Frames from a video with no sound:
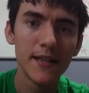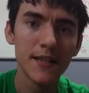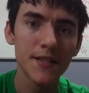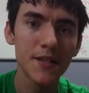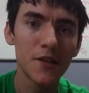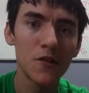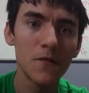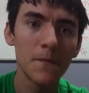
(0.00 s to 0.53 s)

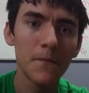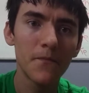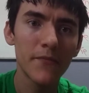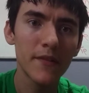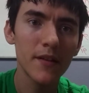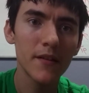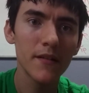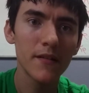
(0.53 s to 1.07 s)
So,
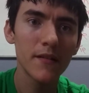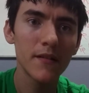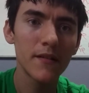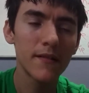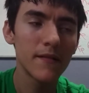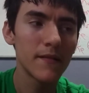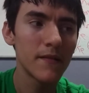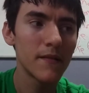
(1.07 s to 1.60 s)

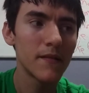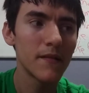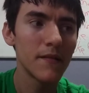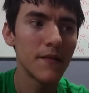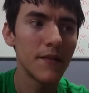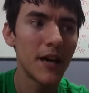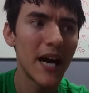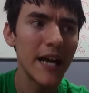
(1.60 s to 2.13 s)

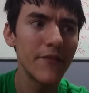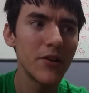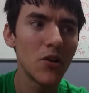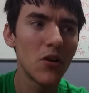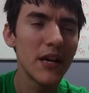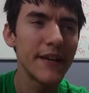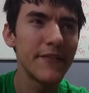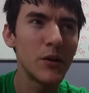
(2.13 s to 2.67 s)
not even
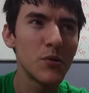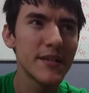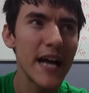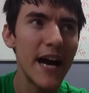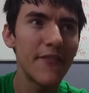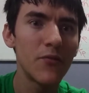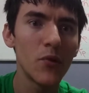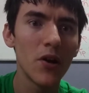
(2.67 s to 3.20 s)
knowing if it was
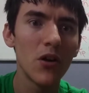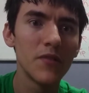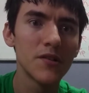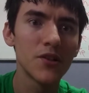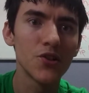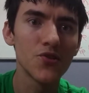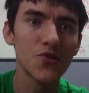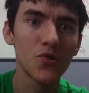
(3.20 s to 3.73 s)
halfway over
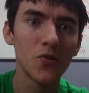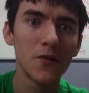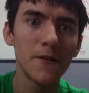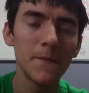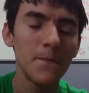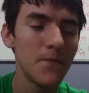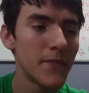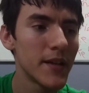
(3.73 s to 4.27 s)
to the store,
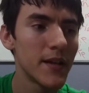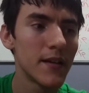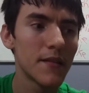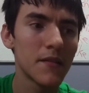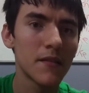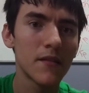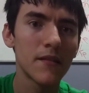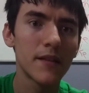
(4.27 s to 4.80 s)

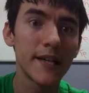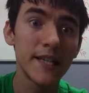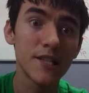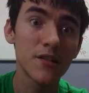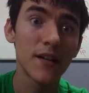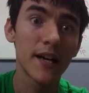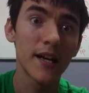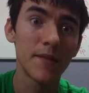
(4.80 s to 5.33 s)
the
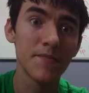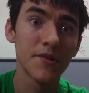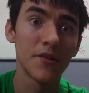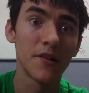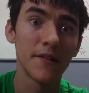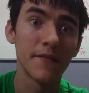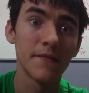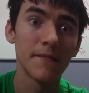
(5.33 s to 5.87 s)
engine light comes
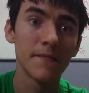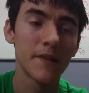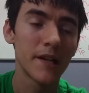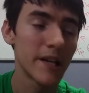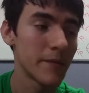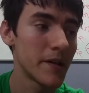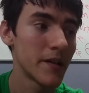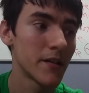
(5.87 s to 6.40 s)
on.
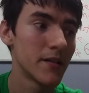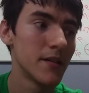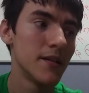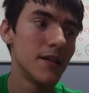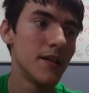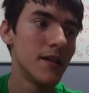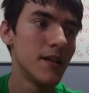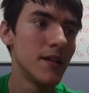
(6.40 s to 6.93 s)
And I'm like,
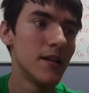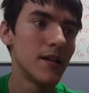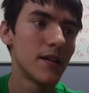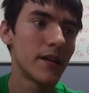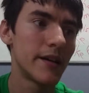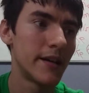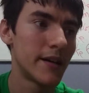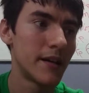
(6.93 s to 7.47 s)

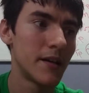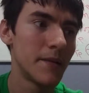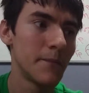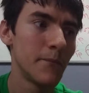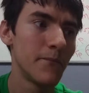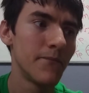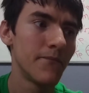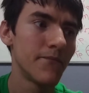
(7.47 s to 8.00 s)

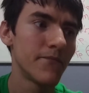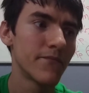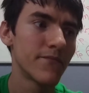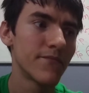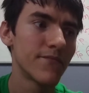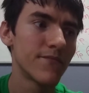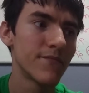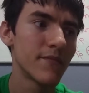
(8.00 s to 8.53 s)

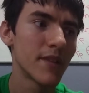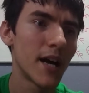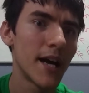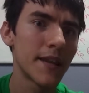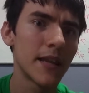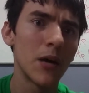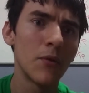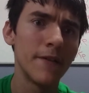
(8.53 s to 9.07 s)

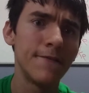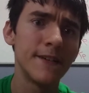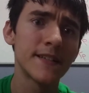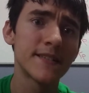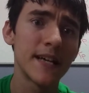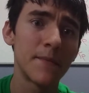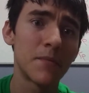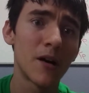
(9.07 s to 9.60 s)
I thought we
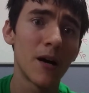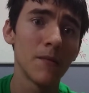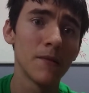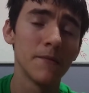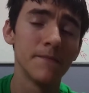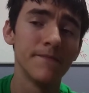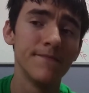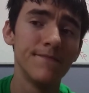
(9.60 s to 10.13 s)
fixed that problem.